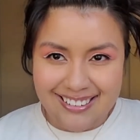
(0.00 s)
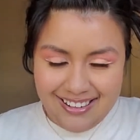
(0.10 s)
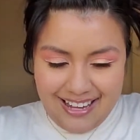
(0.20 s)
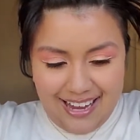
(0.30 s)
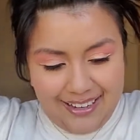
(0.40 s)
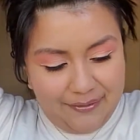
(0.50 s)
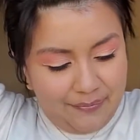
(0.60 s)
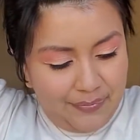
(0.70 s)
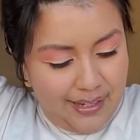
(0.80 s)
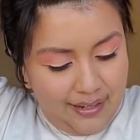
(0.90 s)
Okay,
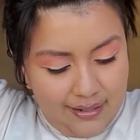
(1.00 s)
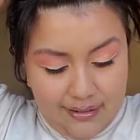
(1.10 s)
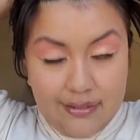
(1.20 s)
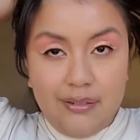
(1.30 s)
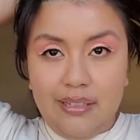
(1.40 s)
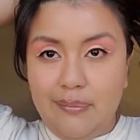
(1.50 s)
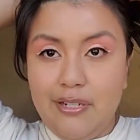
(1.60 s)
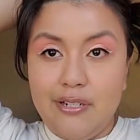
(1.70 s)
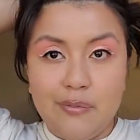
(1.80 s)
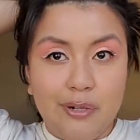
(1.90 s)
so let me
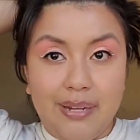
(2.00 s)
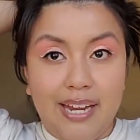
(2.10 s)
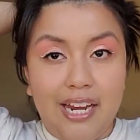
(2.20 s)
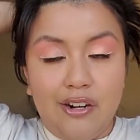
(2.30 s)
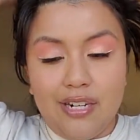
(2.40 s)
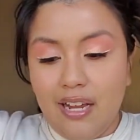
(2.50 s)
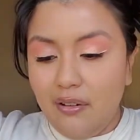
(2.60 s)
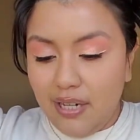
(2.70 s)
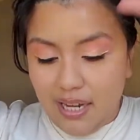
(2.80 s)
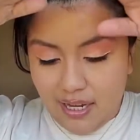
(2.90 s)
just bring my hair down
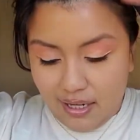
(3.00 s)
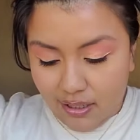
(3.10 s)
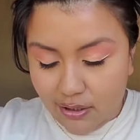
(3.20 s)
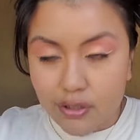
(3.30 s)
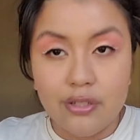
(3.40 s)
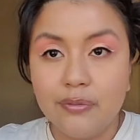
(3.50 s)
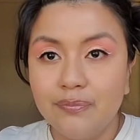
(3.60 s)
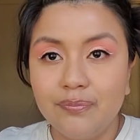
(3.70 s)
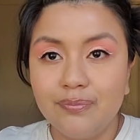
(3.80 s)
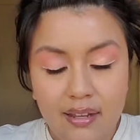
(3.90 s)
and
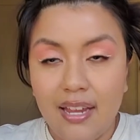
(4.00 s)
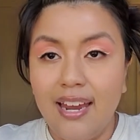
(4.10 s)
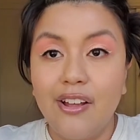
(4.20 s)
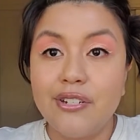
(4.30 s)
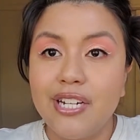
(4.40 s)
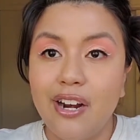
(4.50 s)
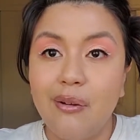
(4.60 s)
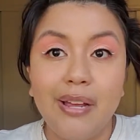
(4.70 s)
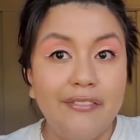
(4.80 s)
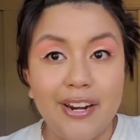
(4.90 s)
I'll share
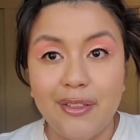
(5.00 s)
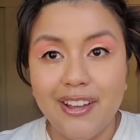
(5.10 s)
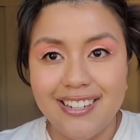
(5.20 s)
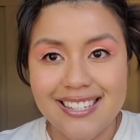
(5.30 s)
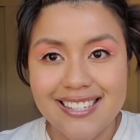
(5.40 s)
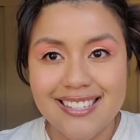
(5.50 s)
my final thoughts.